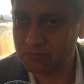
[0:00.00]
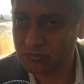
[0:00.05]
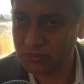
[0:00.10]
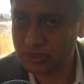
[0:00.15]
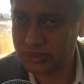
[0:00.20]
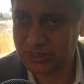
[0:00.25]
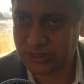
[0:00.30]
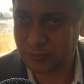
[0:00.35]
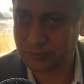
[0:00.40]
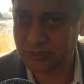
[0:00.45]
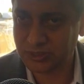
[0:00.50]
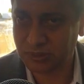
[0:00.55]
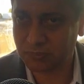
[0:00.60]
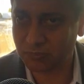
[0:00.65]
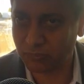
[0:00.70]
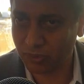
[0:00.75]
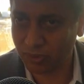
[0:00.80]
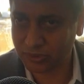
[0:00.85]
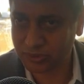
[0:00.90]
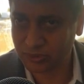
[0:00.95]
description
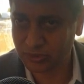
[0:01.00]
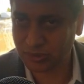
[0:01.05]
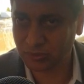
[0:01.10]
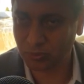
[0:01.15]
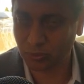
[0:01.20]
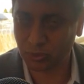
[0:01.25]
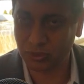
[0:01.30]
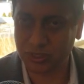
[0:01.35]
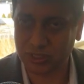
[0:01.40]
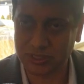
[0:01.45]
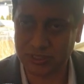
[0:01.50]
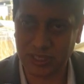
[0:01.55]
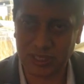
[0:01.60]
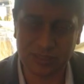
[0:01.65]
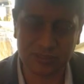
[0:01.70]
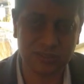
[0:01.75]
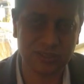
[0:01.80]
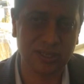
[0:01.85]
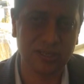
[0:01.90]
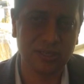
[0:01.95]
box in more
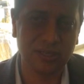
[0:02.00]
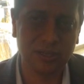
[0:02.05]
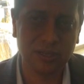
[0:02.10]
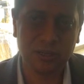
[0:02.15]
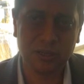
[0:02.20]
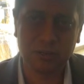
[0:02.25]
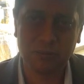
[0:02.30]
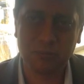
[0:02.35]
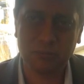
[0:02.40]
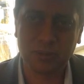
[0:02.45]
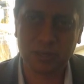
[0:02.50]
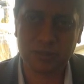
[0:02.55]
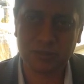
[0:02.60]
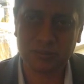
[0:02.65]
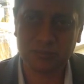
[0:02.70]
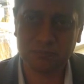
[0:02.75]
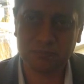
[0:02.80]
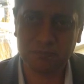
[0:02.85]
details. But